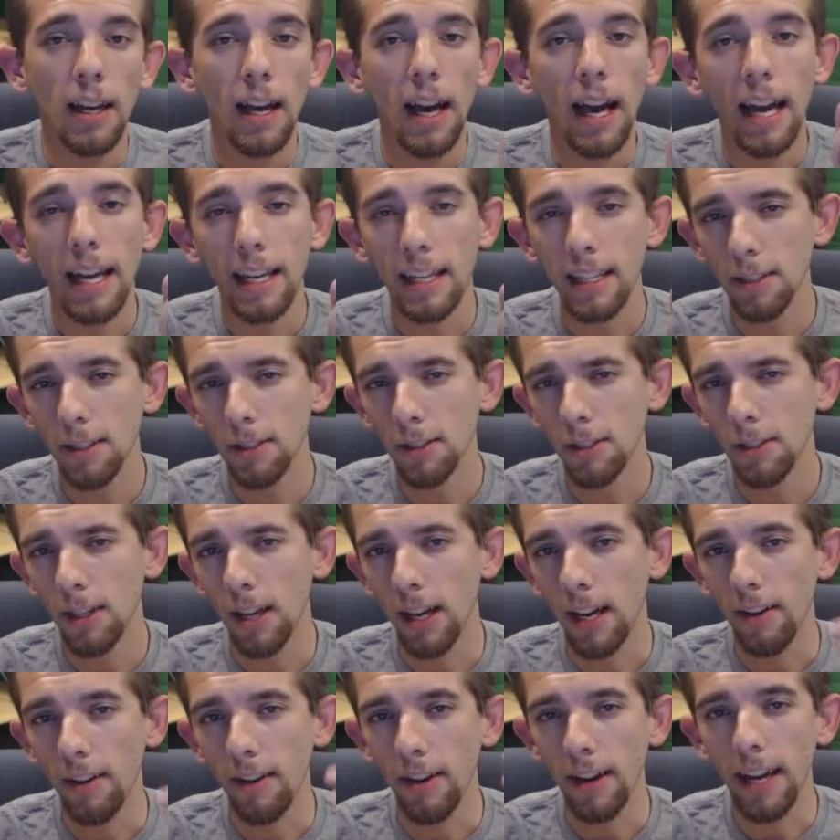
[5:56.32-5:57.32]
I kid you
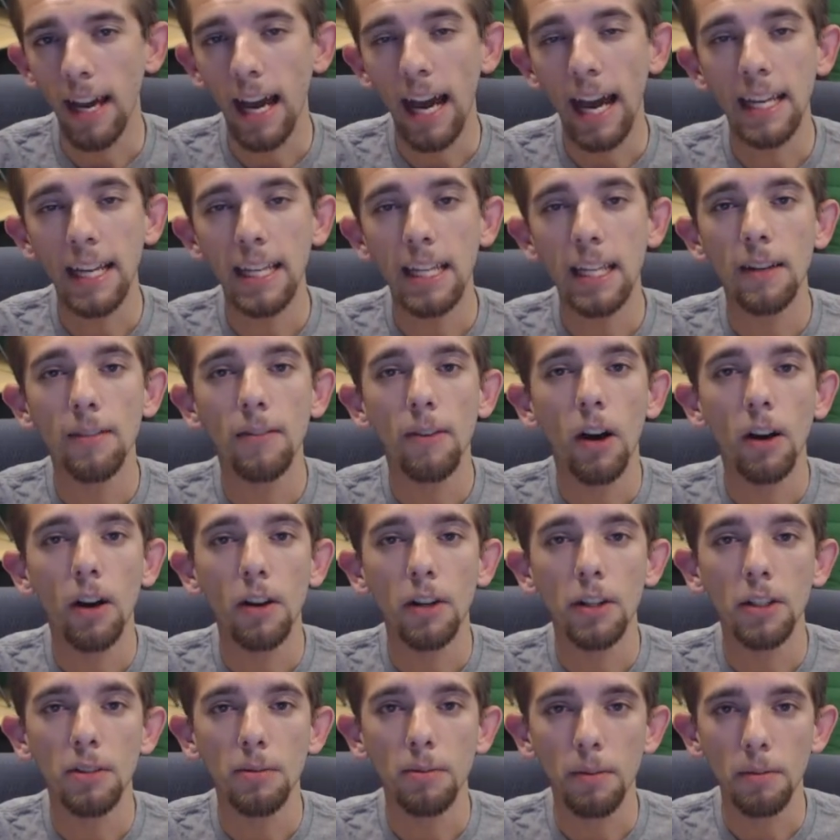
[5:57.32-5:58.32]
not, all right? I give
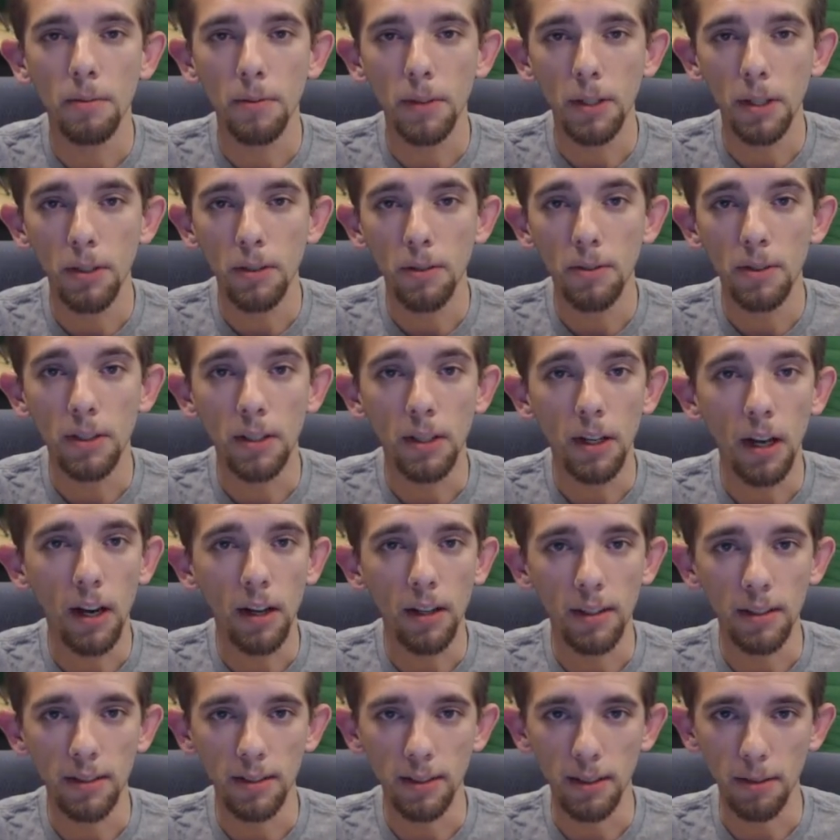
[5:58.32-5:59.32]
honest reviews and
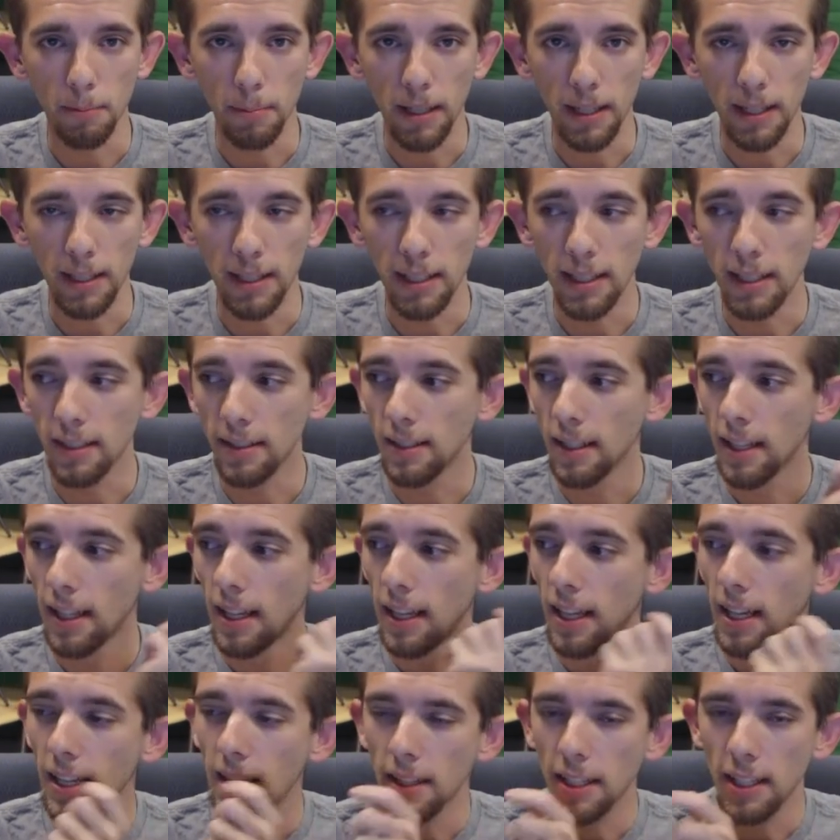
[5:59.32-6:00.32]
honest opinions.
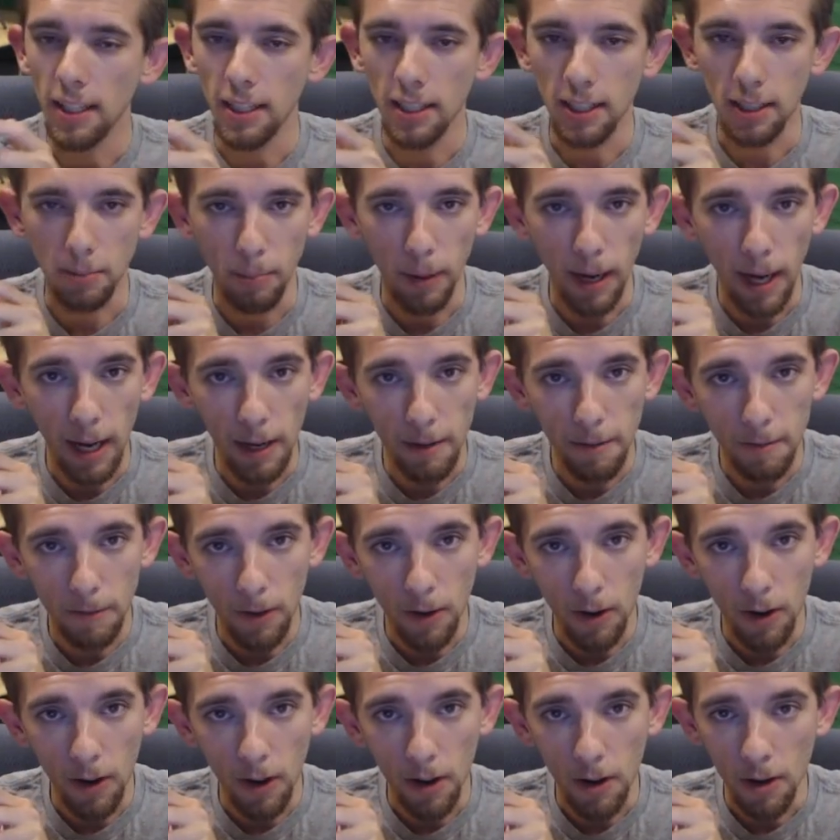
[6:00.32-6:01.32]
This is by
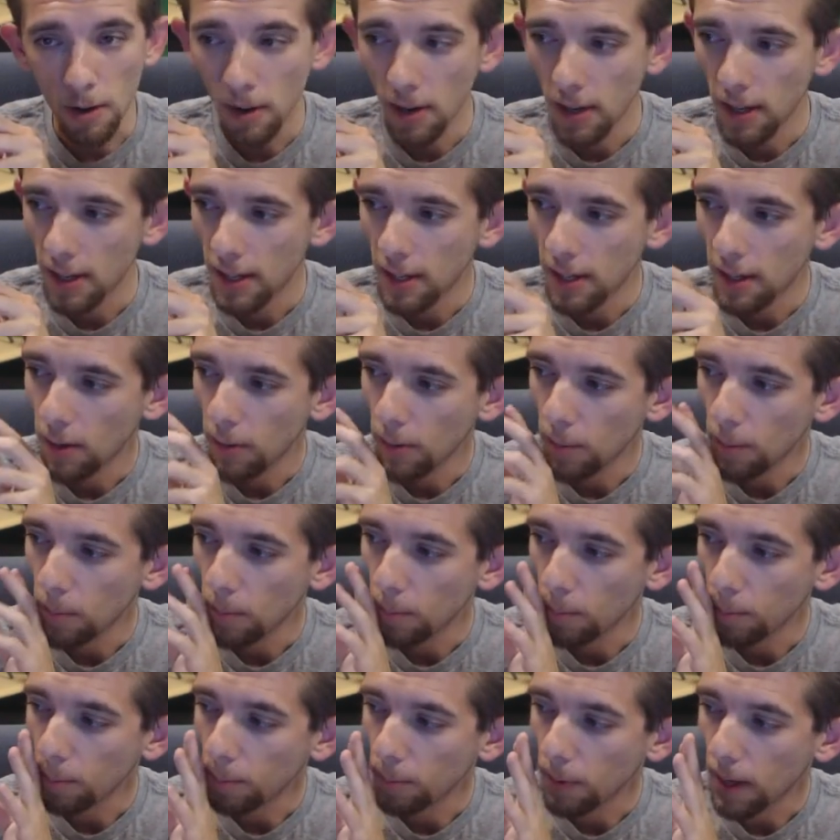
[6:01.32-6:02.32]
far
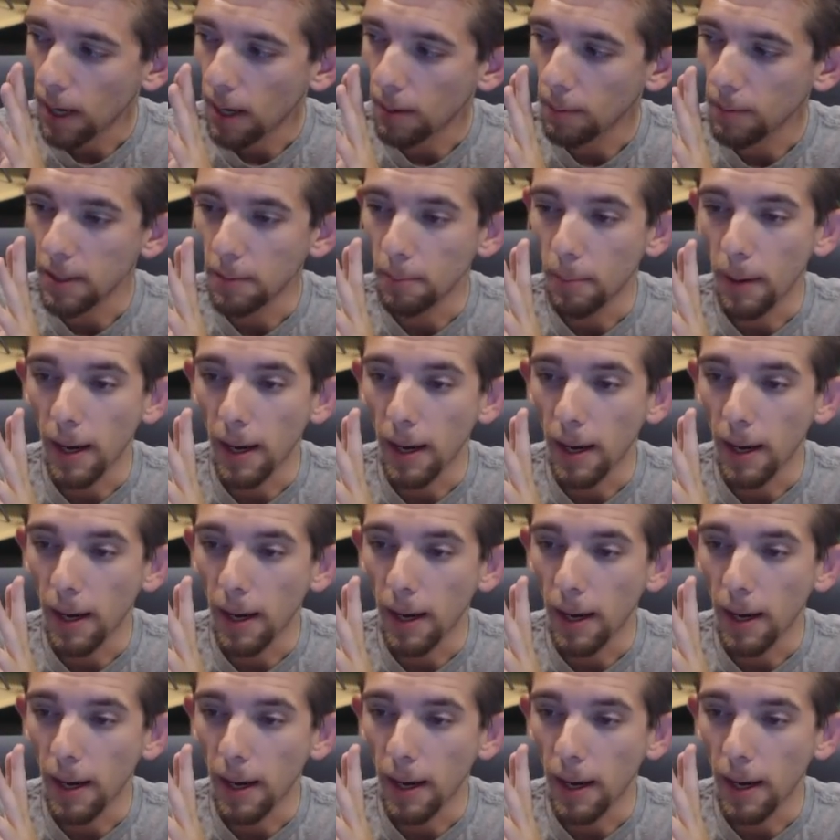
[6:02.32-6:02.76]
probably